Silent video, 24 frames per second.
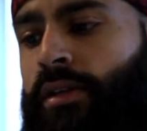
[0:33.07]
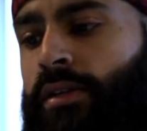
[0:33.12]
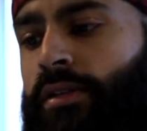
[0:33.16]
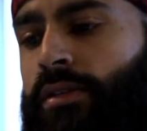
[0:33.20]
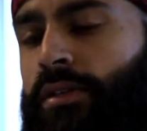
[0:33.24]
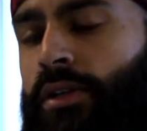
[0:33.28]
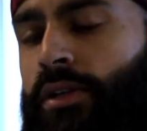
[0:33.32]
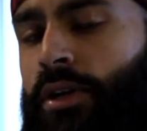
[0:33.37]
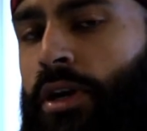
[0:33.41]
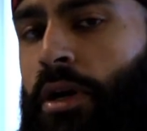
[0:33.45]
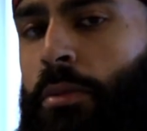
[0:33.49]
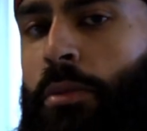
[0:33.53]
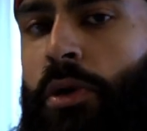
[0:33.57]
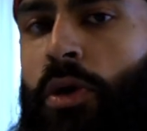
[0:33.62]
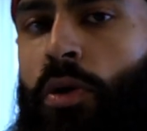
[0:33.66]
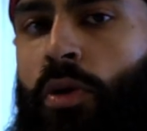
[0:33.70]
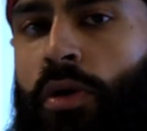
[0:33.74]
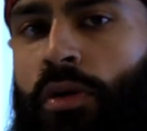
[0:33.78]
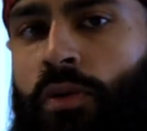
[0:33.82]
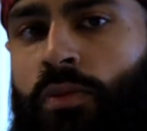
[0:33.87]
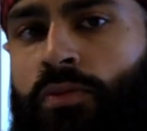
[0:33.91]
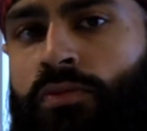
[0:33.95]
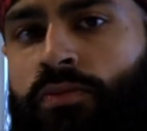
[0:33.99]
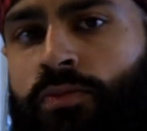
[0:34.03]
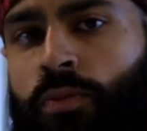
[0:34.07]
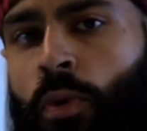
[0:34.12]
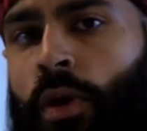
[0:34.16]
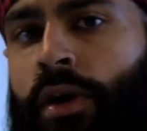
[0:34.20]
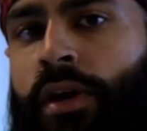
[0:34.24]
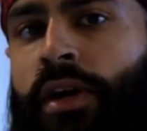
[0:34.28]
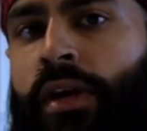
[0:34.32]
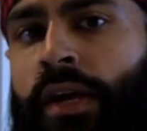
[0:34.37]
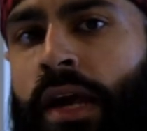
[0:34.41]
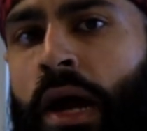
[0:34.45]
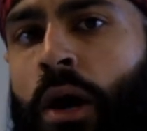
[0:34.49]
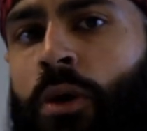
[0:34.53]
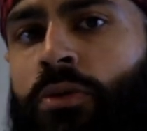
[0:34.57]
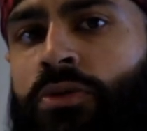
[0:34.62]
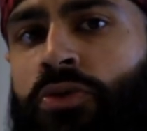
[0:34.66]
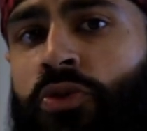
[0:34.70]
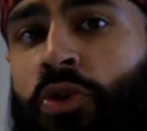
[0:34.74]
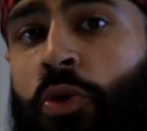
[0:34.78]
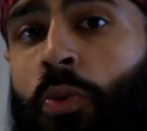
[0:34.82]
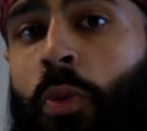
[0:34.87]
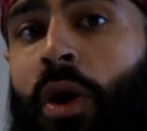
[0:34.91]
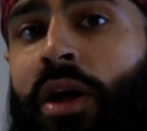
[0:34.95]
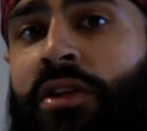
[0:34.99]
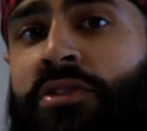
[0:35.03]
you're gonna be working out, so
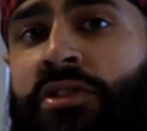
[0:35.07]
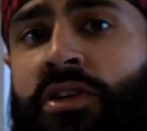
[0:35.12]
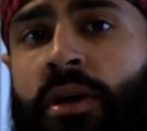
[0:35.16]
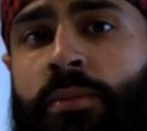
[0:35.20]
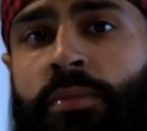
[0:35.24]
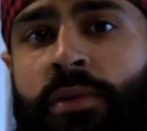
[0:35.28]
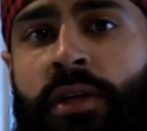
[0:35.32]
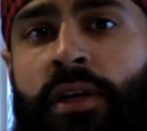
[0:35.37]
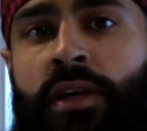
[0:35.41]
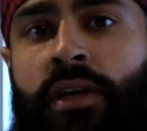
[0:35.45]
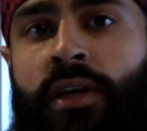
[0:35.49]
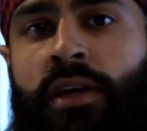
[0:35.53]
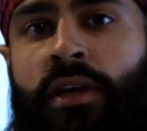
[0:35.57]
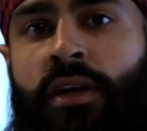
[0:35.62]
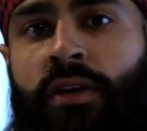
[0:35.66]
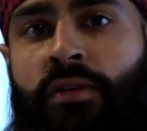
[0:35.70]
you want something